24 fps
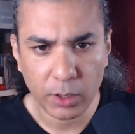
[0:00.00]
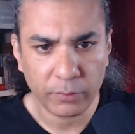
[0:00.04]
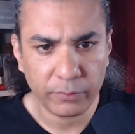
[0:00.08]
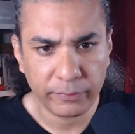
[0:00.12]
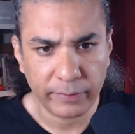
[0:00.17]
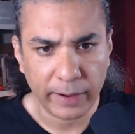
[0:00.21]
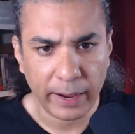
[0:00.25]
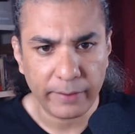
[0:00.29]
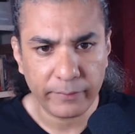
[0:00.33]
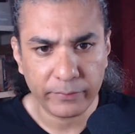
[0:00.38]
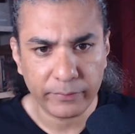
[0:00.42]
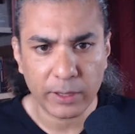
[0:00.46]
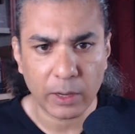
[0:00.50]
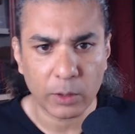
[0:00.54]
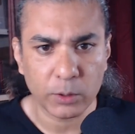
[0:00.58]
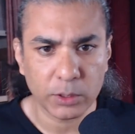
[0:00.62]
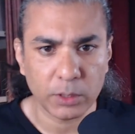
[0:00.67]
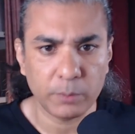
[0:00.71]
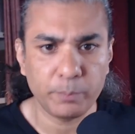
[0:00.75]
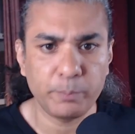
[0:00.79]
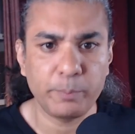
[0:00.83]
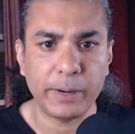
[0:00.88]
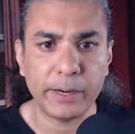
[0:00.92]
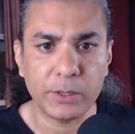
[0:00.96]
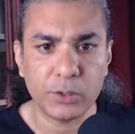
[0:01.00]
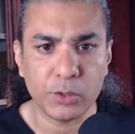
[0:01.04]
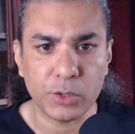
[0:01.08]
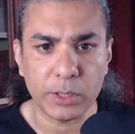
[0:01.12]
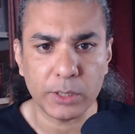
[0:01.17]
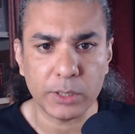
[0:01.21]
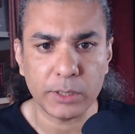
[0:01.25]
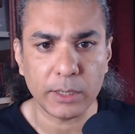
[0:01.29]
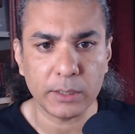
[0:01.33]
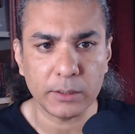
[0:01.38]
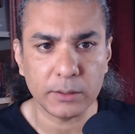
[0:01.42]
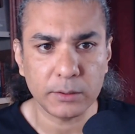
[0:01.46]
of 5,000 pet
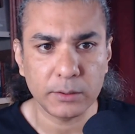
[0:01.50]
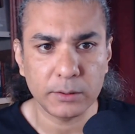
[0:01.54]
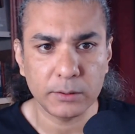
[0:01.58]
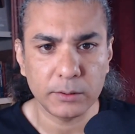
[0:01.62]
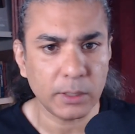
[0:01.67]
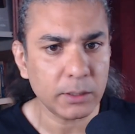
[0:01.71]
cheetahs.